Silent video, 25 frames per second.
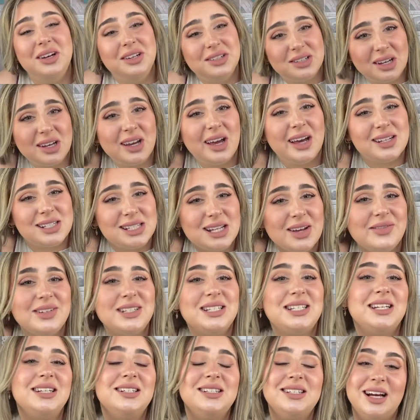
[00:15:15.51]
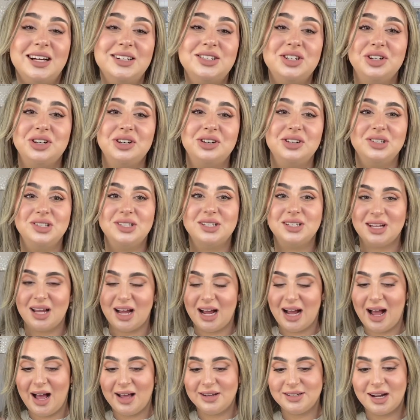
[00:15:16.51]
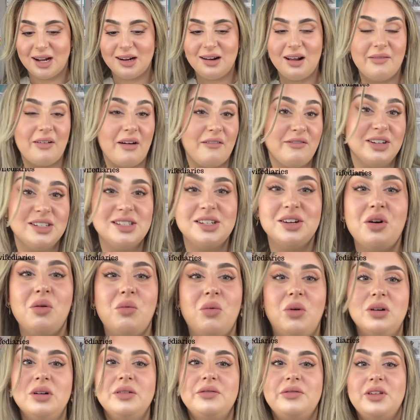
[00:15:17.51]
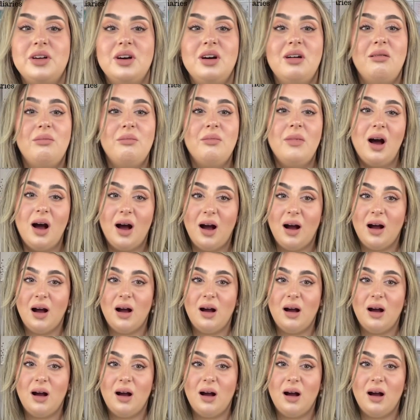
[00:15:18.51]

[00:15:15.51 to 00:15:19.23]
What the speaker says: So yeah, 17 tattoos, and I love every single one of them.